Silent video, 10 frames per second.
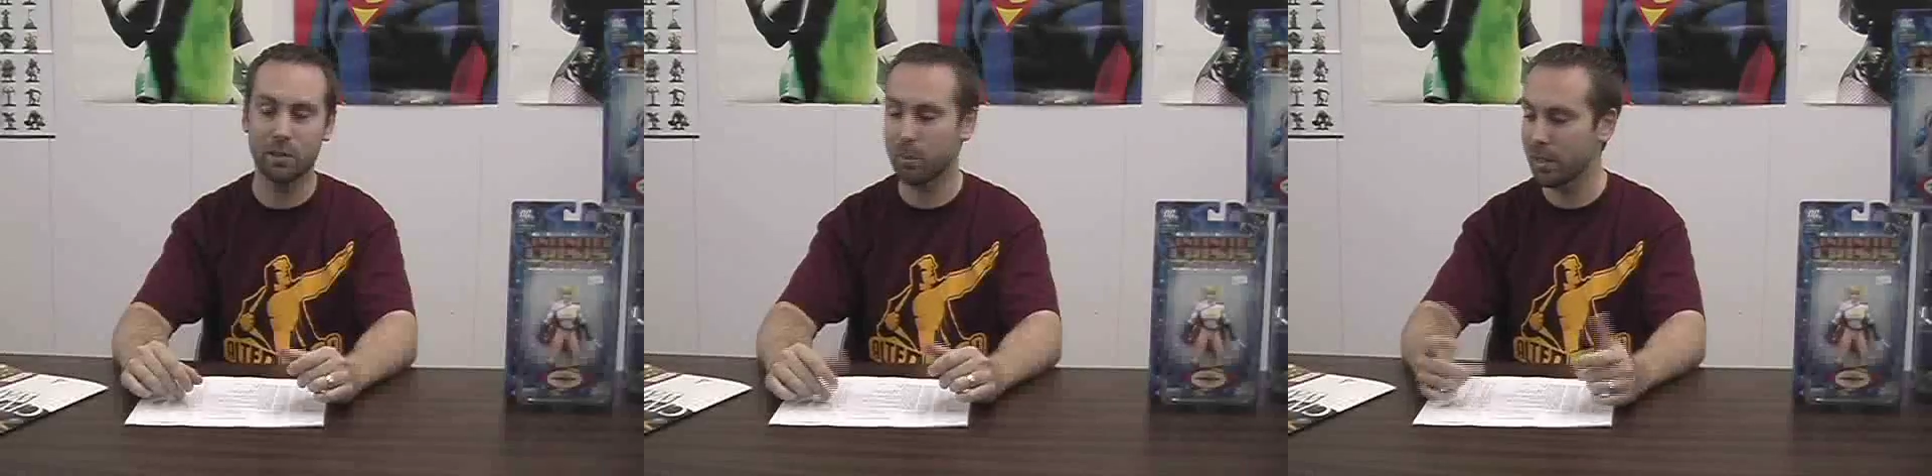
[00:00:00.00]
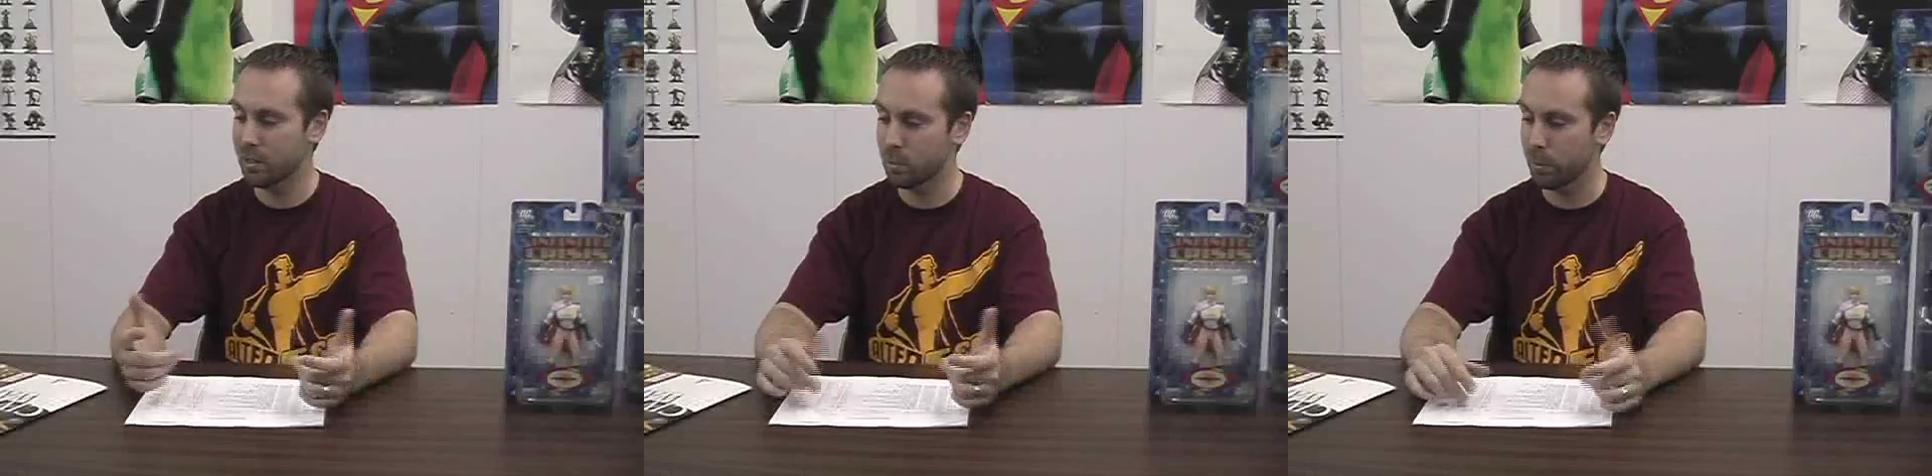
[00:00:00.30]

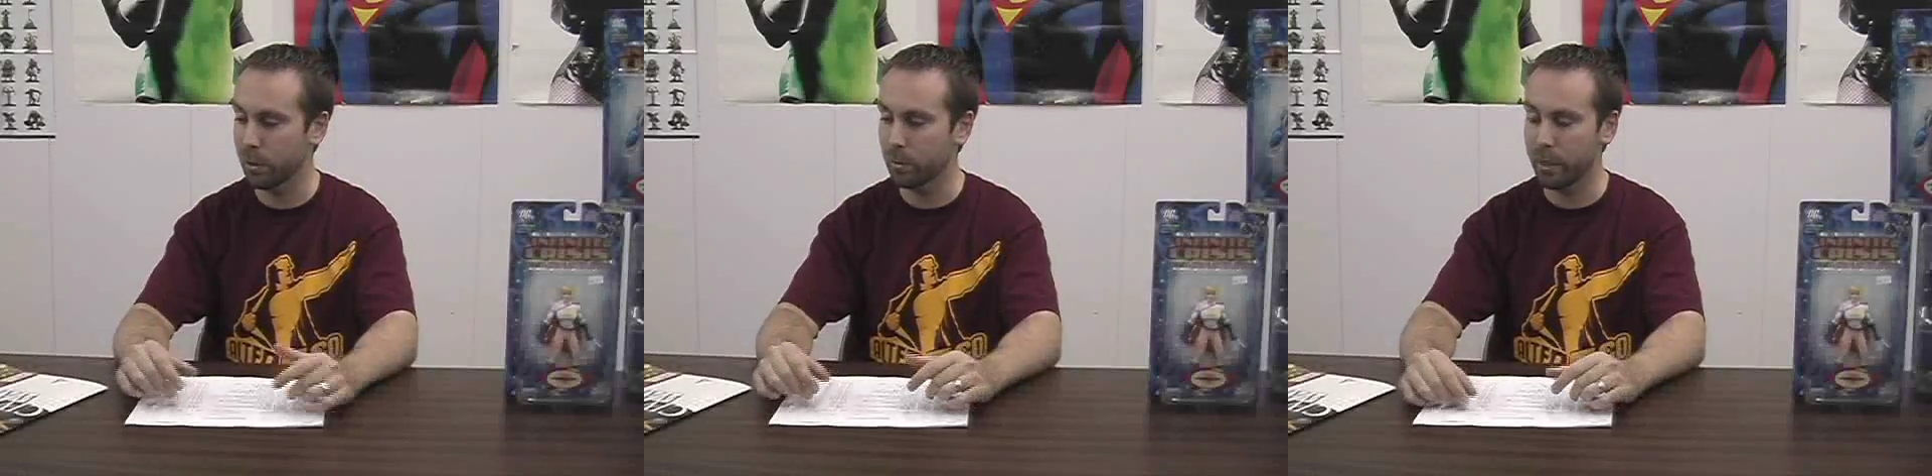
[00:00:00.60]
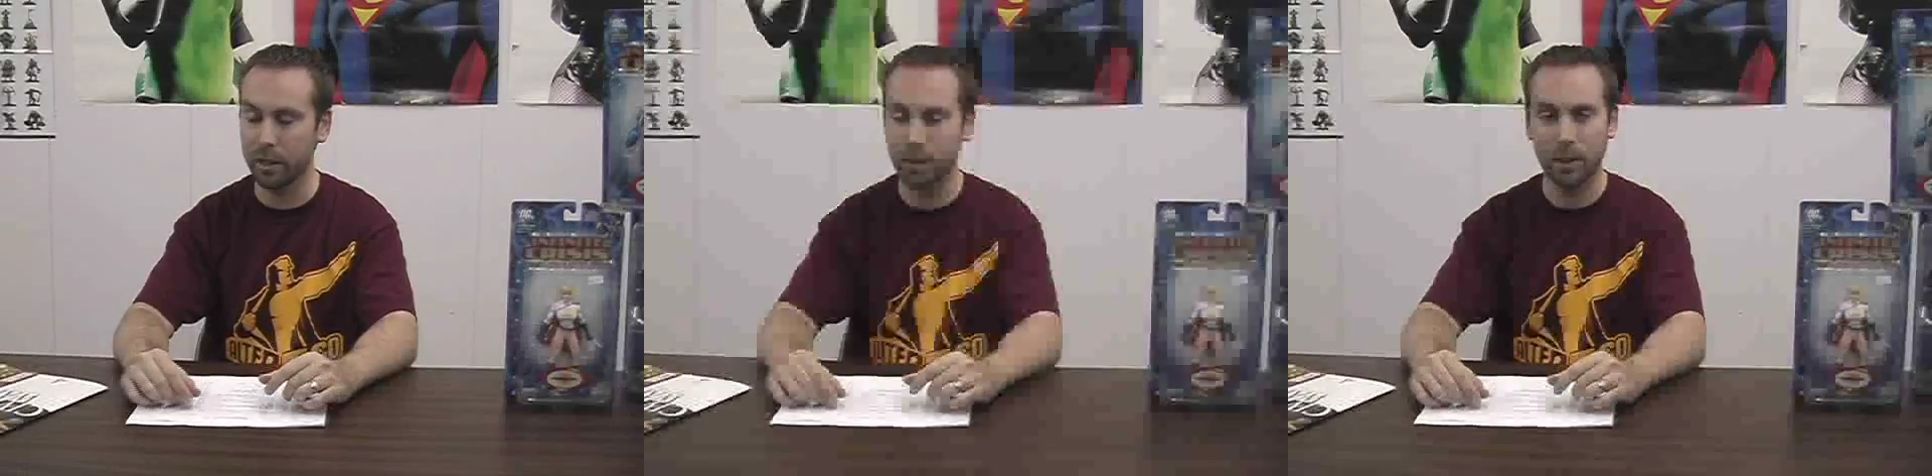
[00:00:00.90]
Amazing
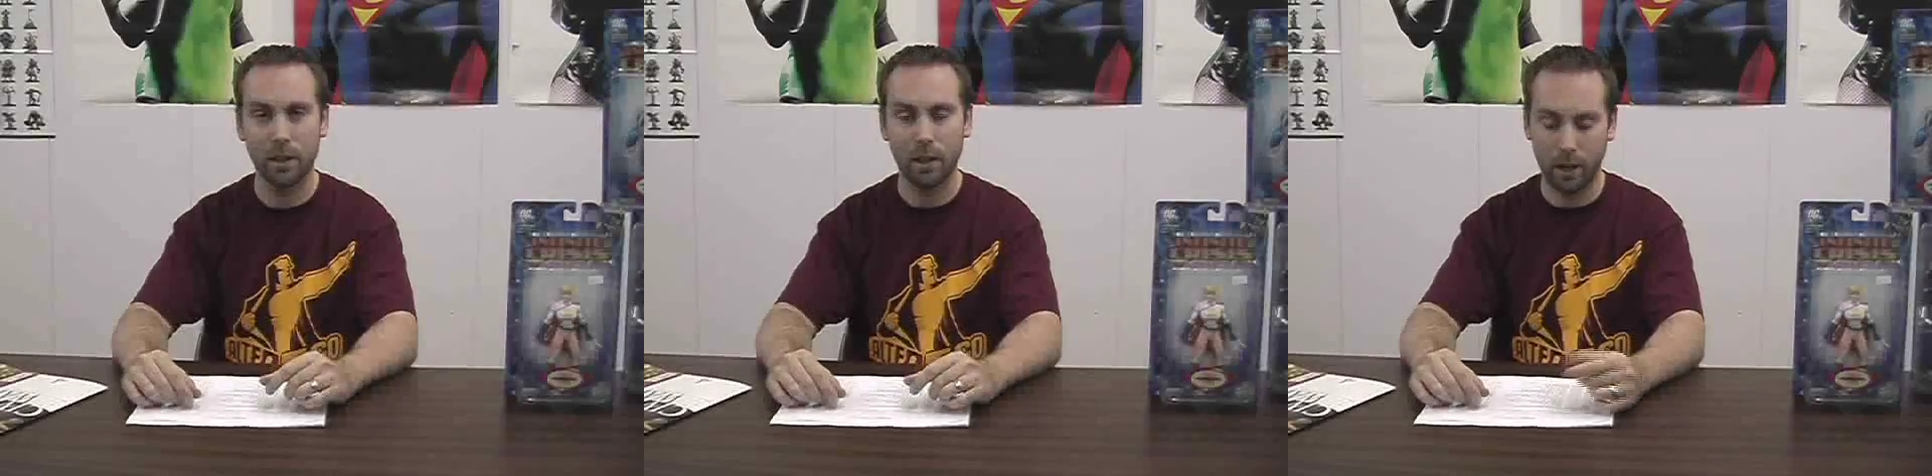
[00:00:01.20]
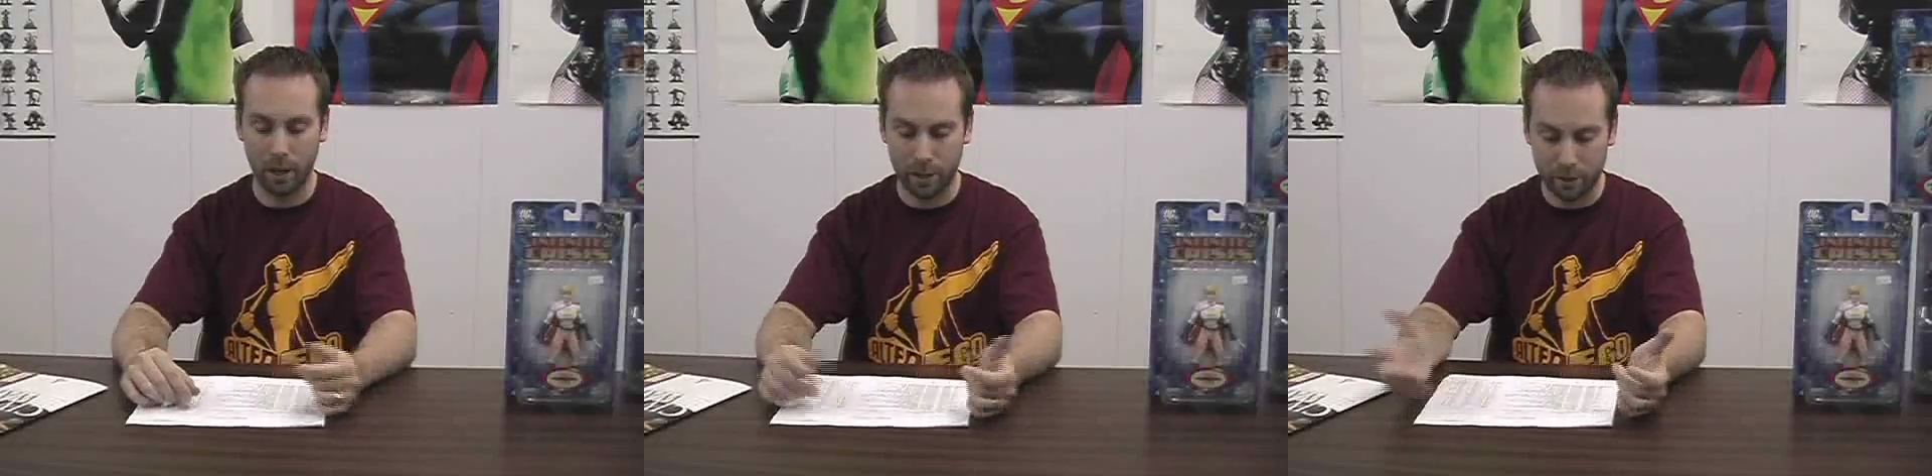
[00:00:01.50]
Spider-Man
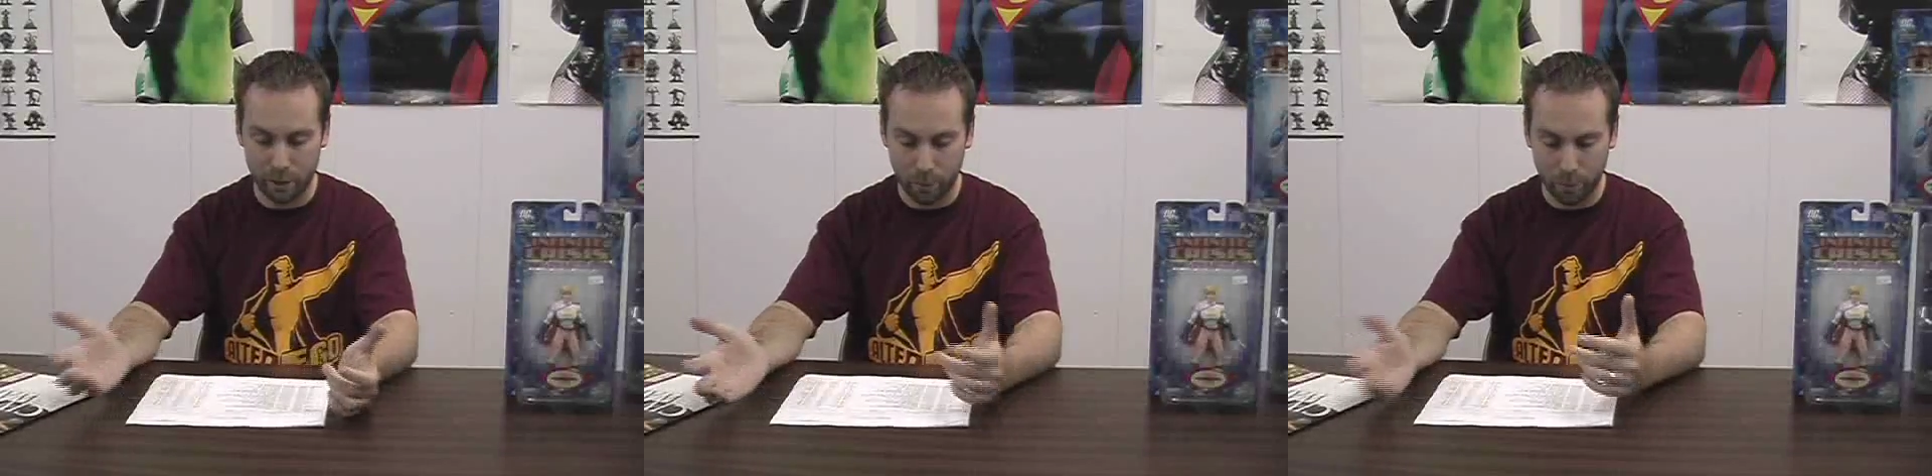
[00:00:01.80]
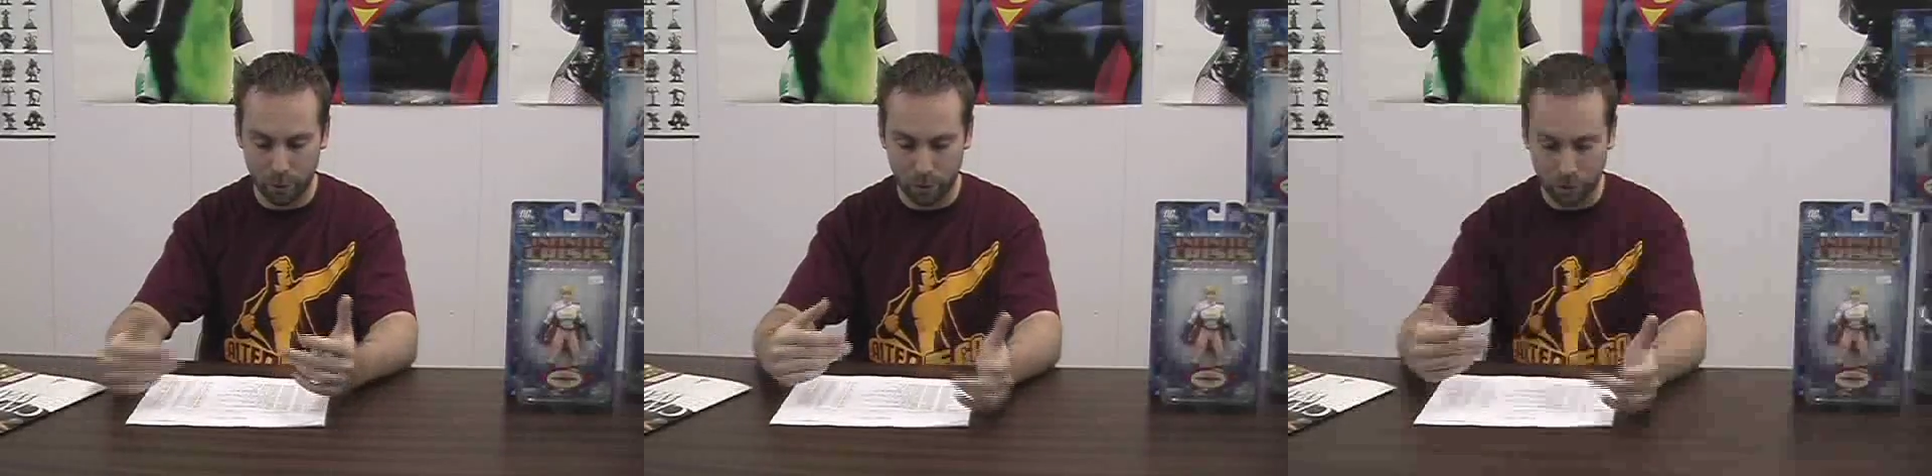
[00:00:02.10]

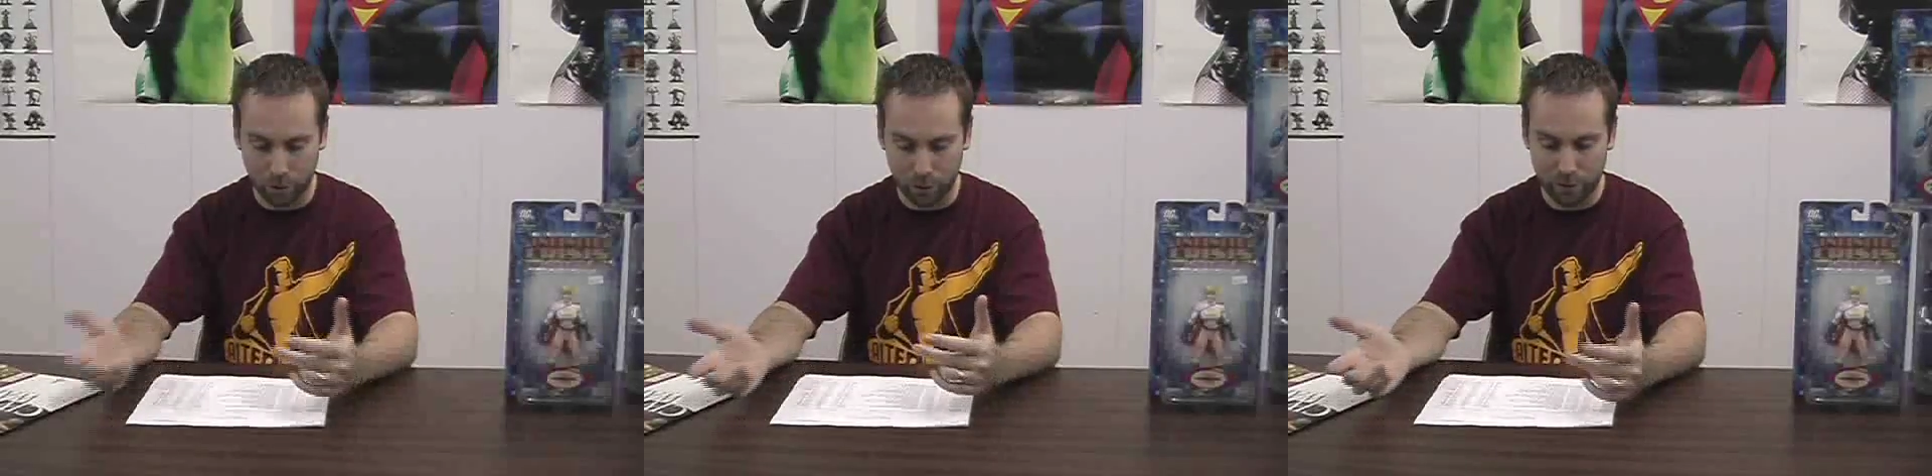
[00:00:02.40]
number